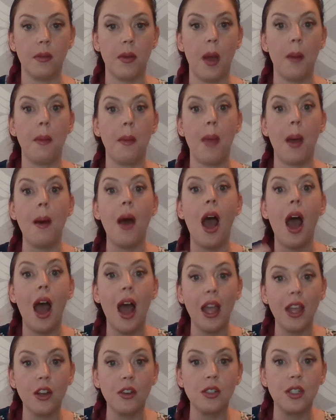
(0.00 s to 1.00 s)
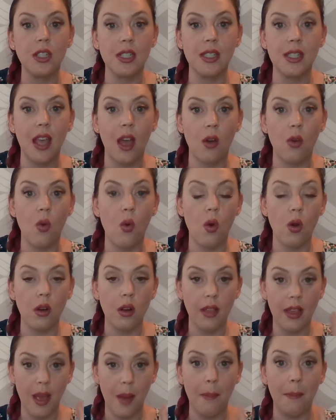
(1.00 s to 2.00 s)
a higher discount
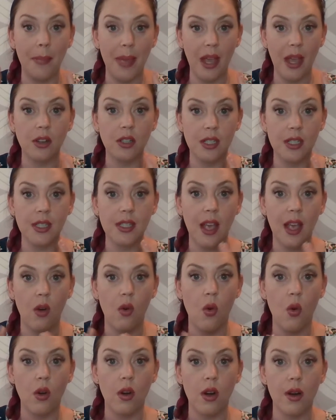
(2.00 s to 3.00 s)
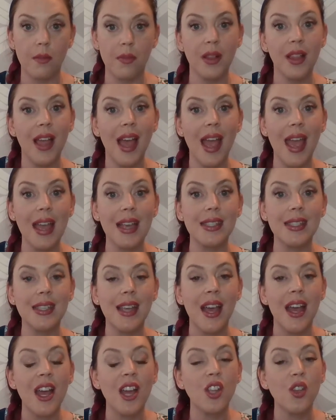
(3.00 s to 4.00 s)
order, like a bigger discount order place,
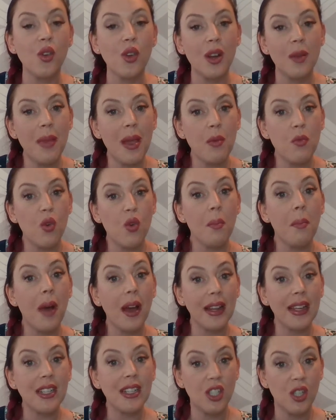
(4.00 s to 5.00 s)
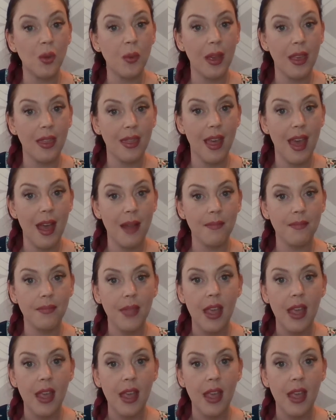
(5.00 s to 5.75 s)
you're going to make more money doing that.